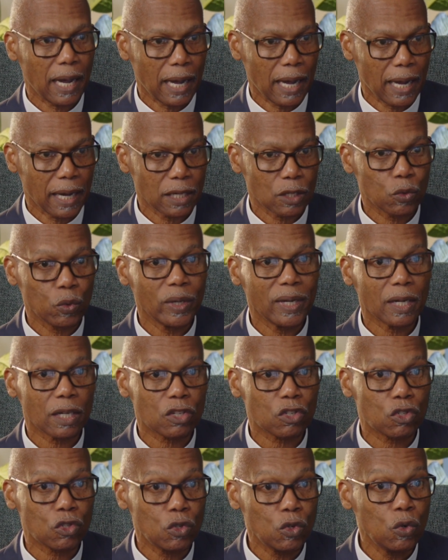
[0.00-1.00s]
as we
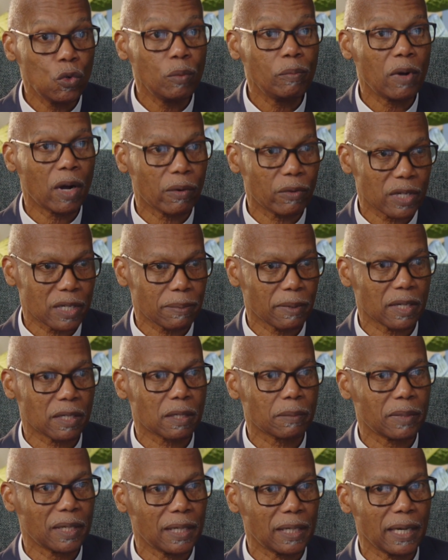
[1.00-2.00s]
assume our
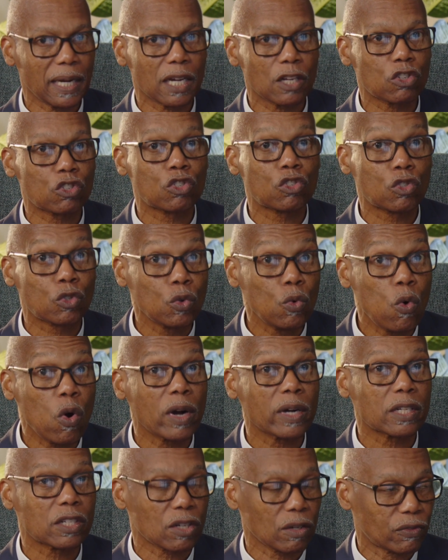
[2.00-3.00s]
responsibility as
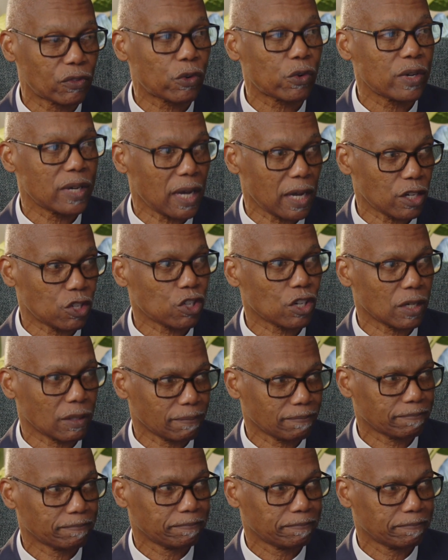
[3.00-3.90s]
stewards of creation,